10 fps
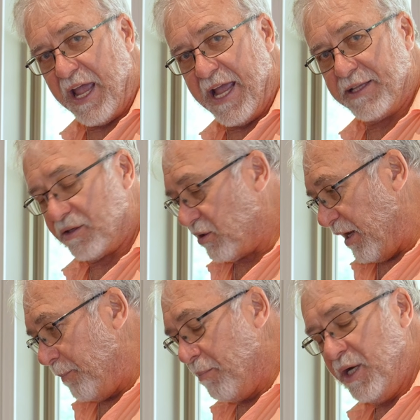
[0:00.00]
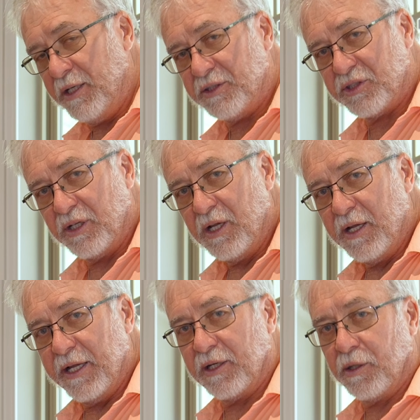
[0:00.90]
at 10 minutes,
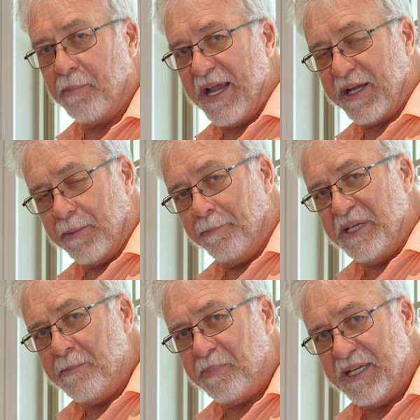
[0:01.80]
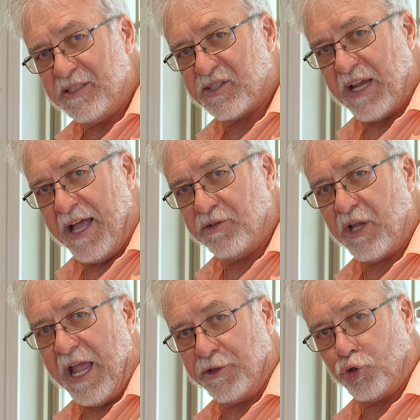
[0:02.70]
it'll make a beeping sound
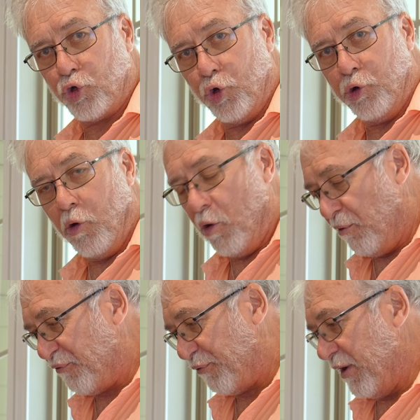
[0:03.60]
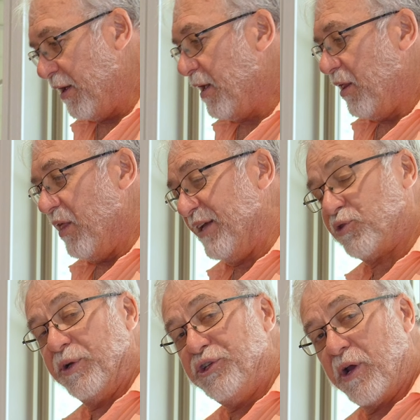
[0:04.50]
and turn off.
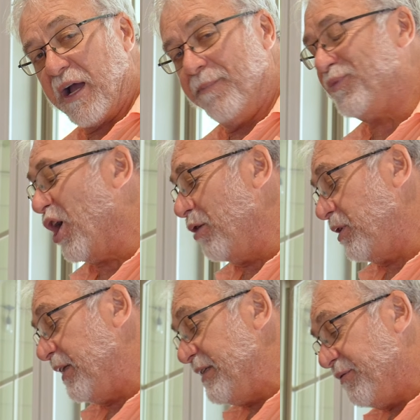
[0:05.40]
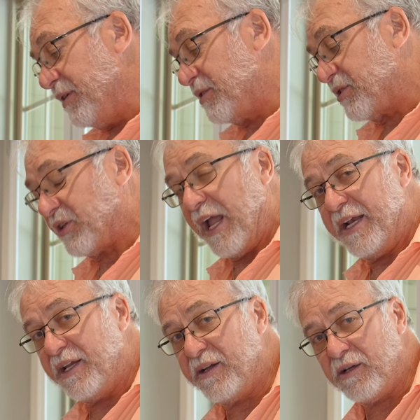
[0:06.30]
That's when you come. Don't leave it
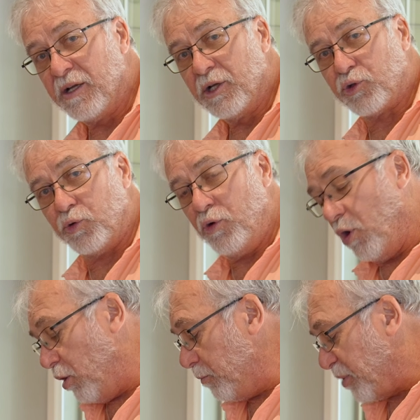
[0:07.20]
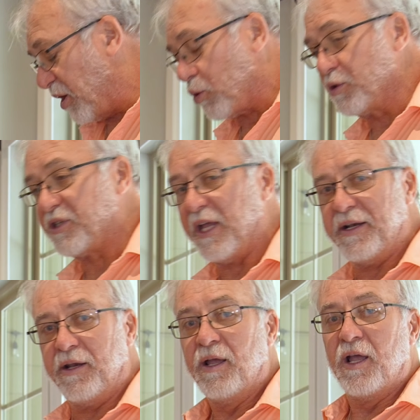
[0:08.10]
standing too long, because
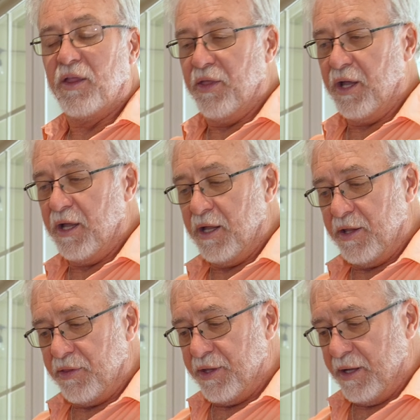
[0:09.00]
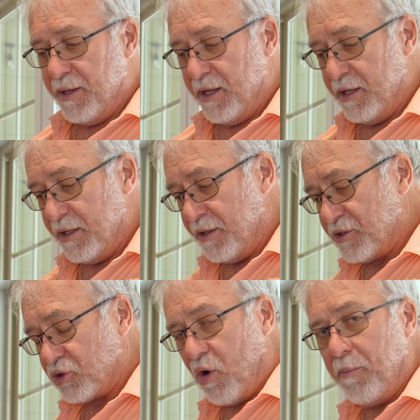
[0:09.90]
then the
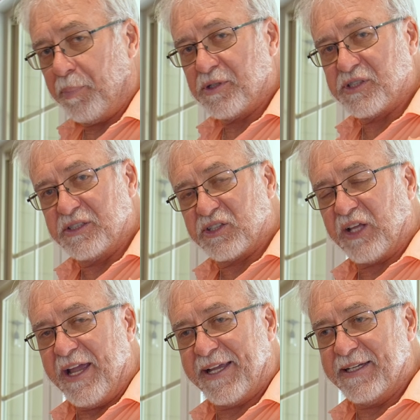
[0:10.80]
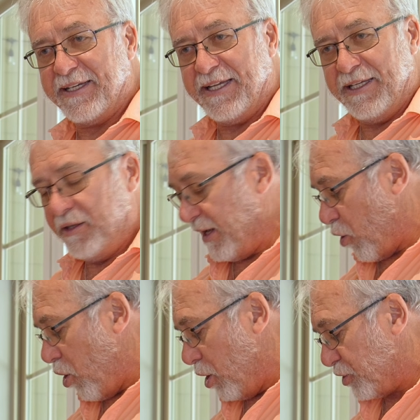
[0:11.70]
samples it's taken in the
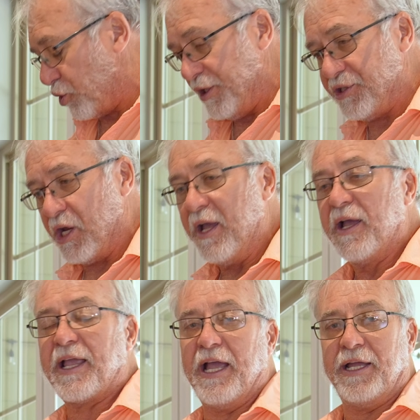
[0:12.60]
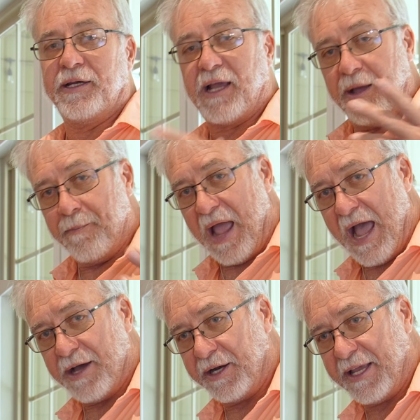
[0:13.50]
cartridge can come
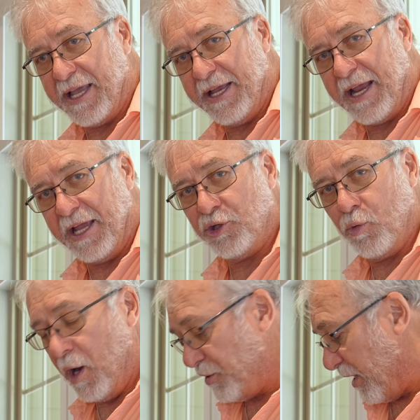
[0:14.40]
out again and you won't